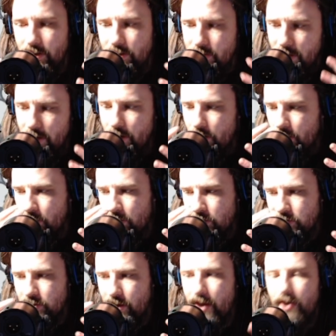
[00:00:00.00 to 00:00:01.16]

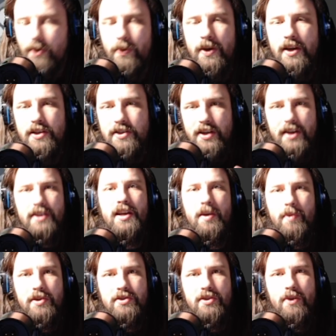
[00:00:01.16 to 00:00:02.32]
this AoE tick
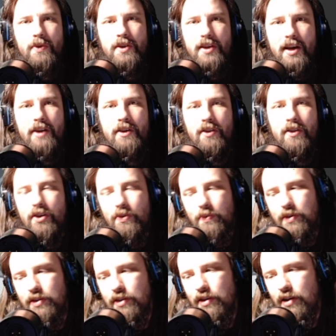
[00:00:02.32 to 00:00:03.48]
damage going down along
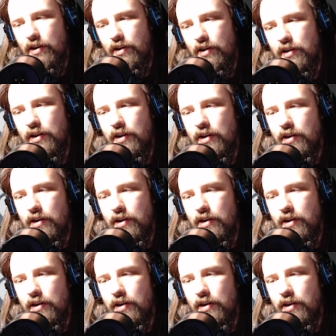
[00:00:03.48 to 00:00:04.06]
with the